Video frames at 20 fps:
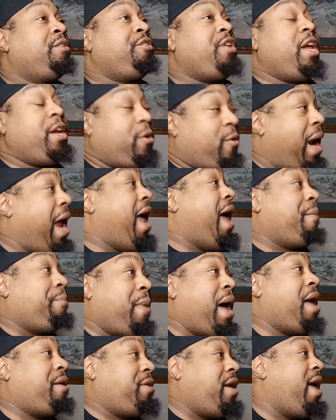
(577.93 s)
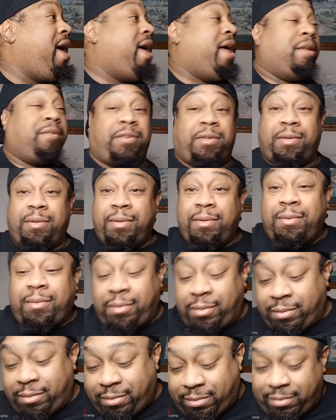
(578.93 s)
She grabbed my nuts.
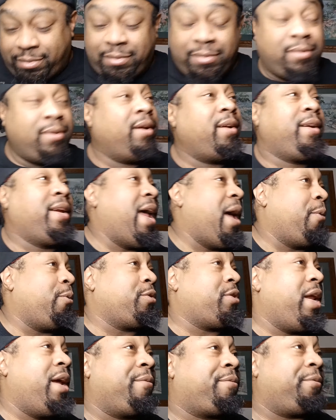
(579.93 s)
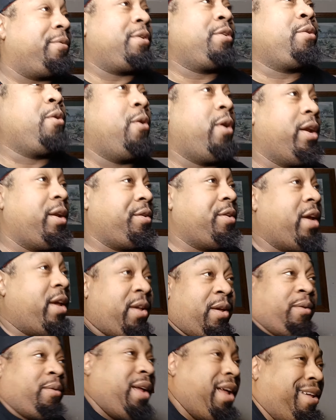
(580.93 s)
That was different. You going to
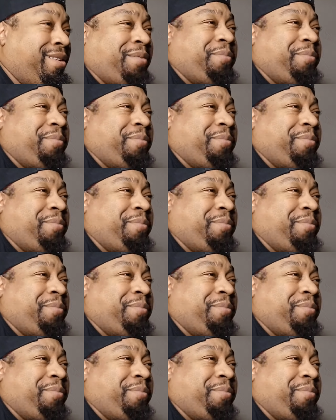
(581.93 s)
jail.